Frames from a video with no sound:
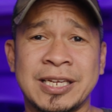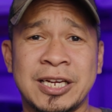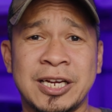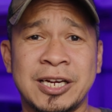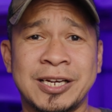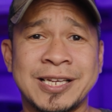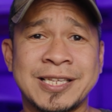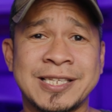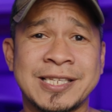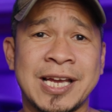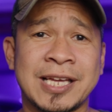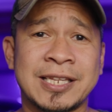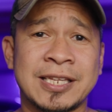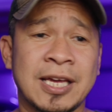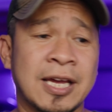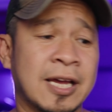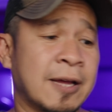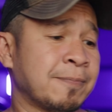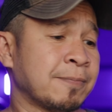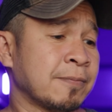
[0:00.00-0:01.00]
here is that
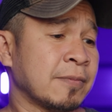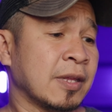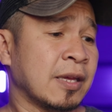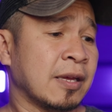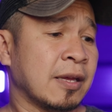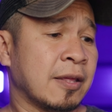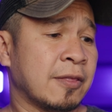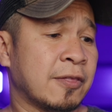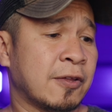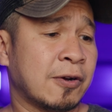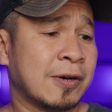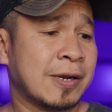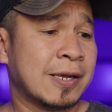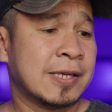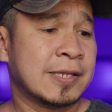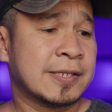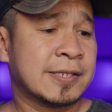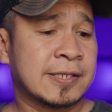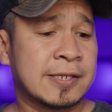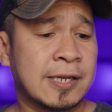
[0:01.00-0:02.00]

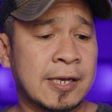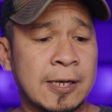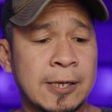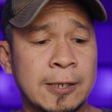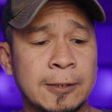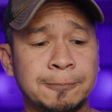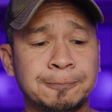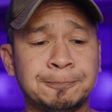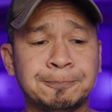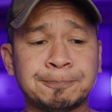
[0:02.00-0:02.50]
there's a